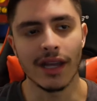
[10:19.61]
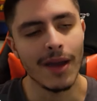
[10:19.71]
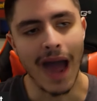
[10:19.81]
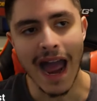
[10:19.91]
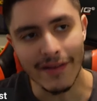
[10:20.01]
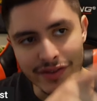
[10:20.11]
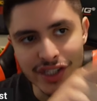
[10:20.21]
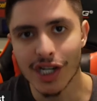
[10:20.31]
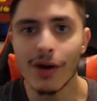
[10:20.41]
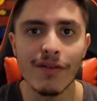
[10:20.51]
I have
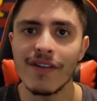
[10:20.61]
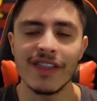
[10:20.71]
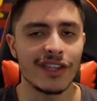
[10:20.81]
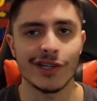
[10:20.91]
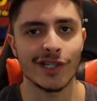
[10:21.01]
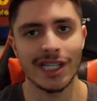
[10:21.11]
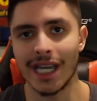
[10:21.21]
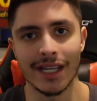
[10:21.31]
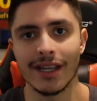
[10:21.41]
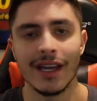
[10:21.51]
zero faith in Ter
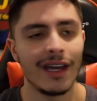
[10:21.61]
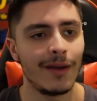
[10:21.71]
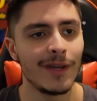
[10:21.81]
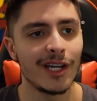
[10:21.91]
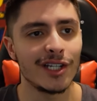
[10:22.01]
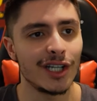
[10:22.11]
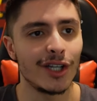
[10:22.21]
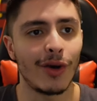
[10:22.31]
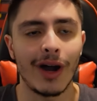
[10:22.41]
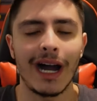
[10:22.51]
Stegen because, you know,